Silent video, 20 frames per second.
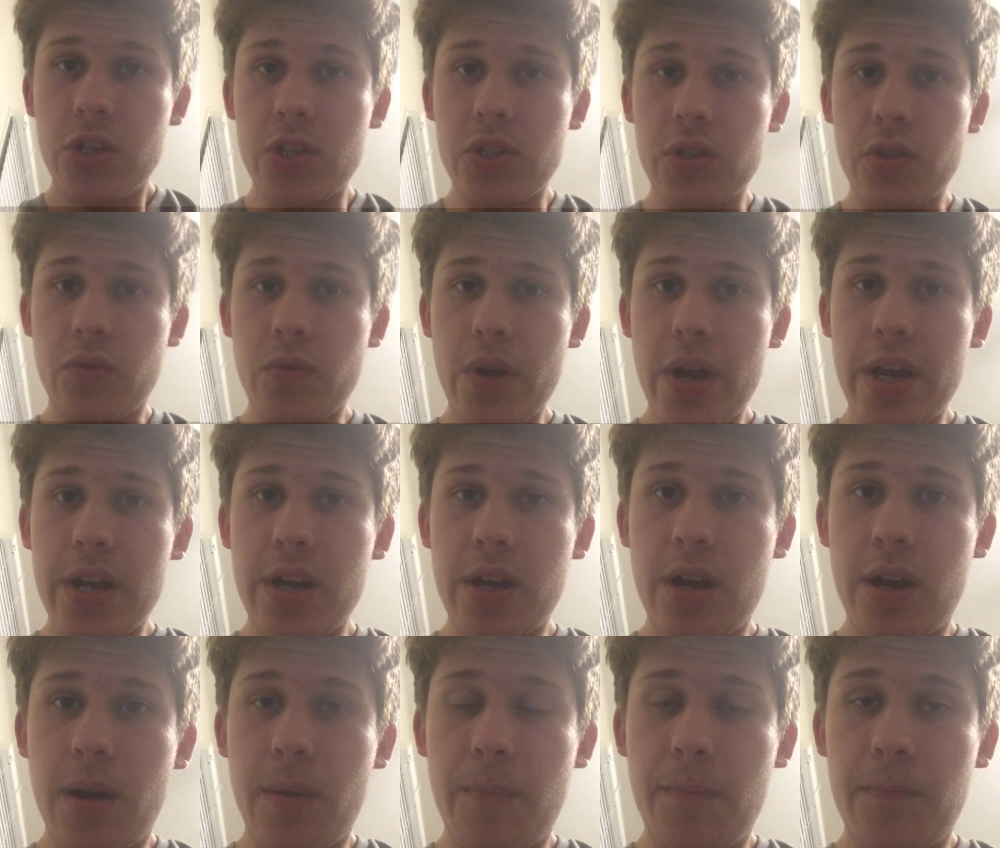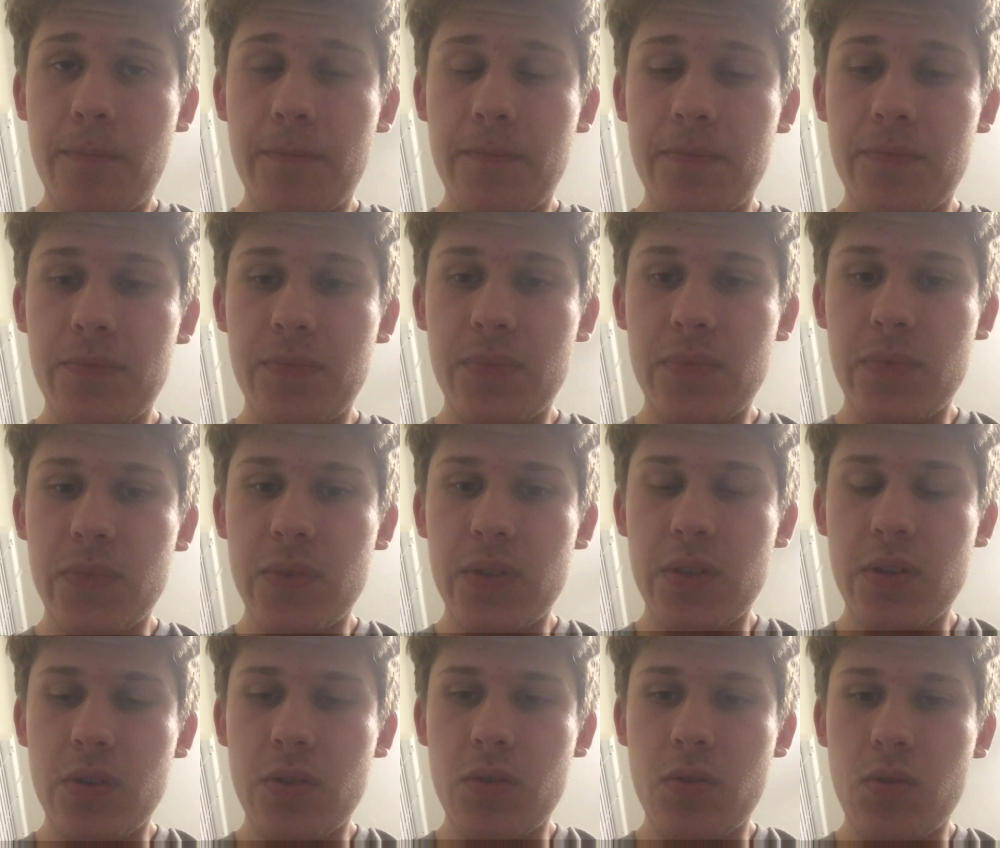a great horror
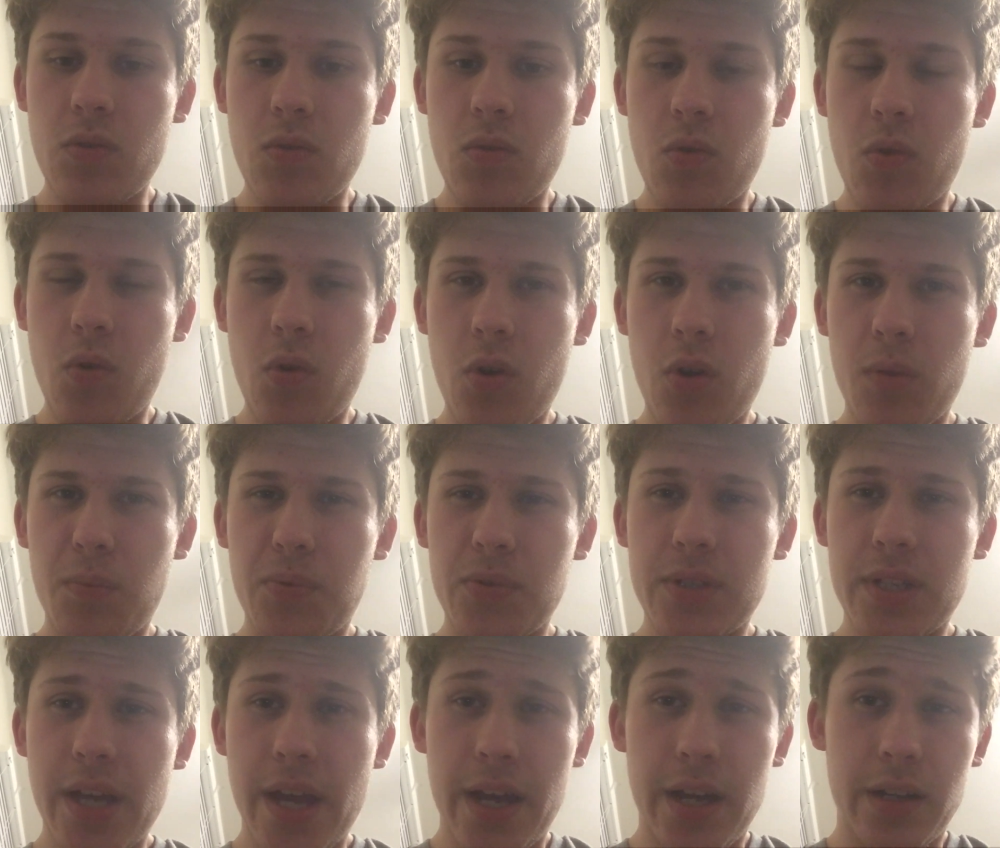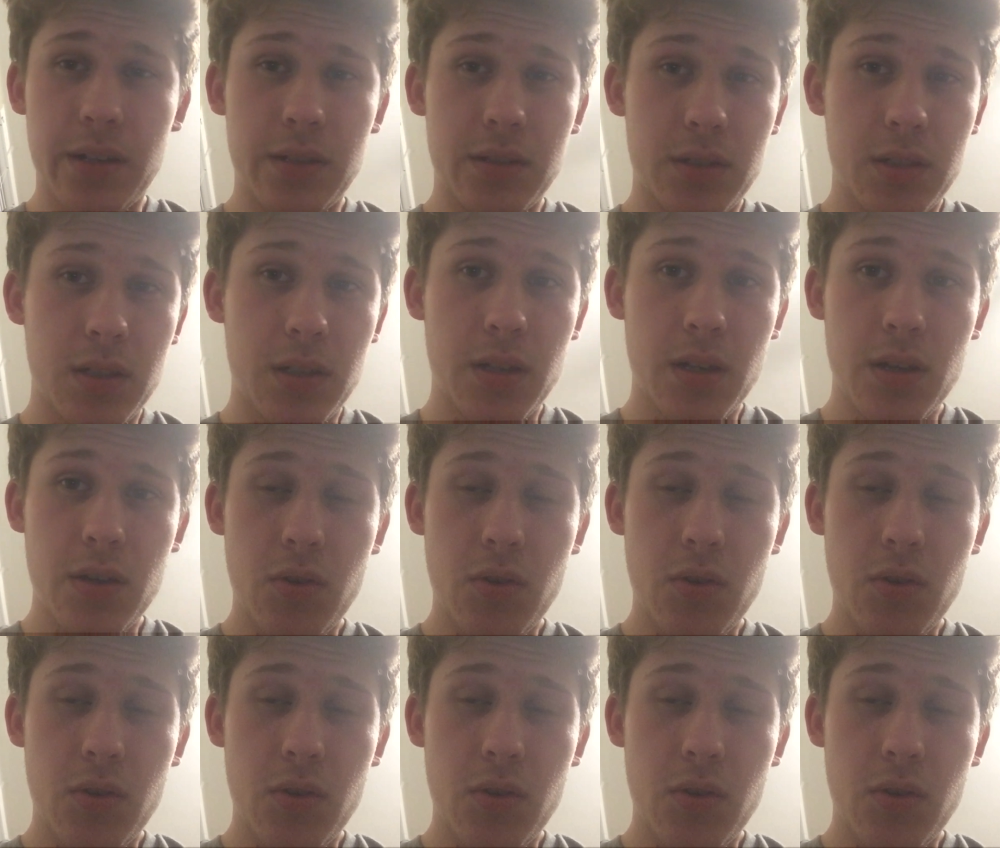movie protagonist,